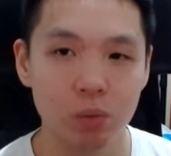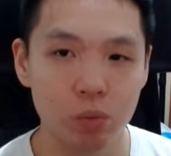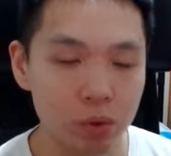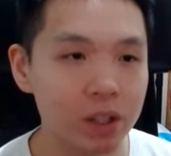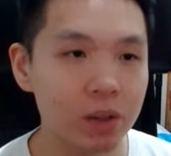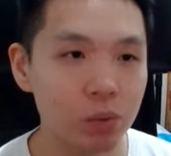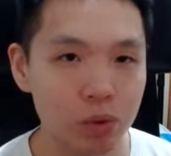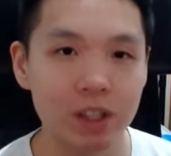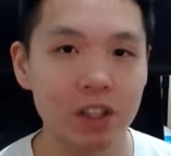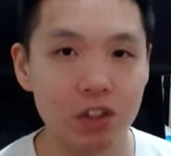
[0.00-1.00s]
really
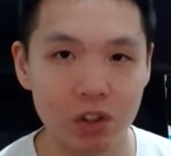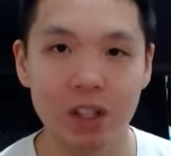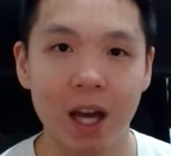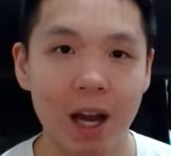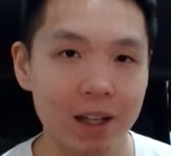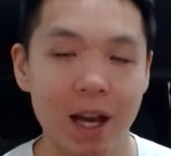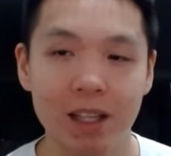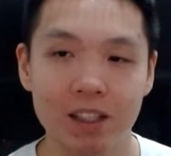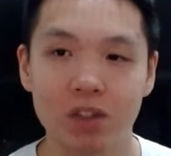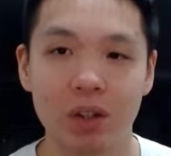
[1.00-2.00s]
really good at
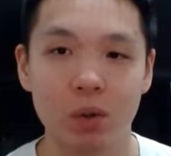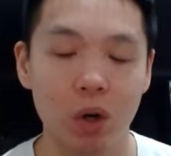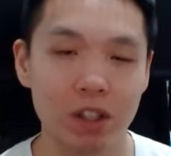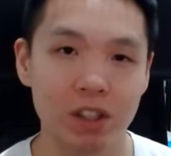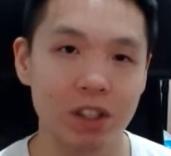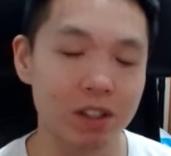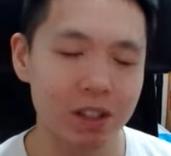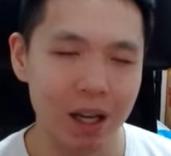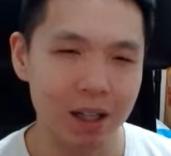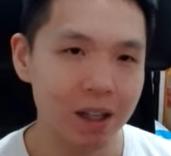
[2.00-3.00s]
answering questions
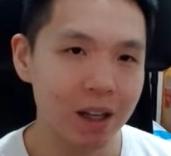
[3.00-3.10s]
that